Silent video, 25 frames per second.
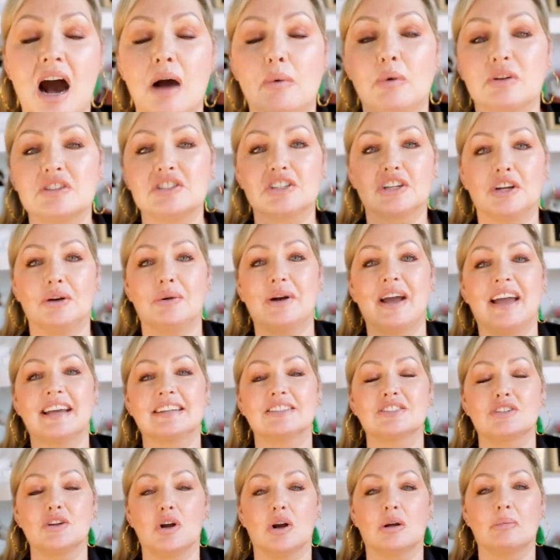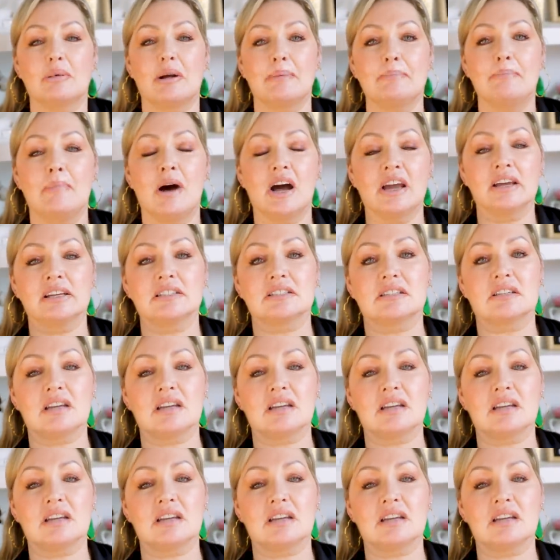I wanted to go ahead and talk about my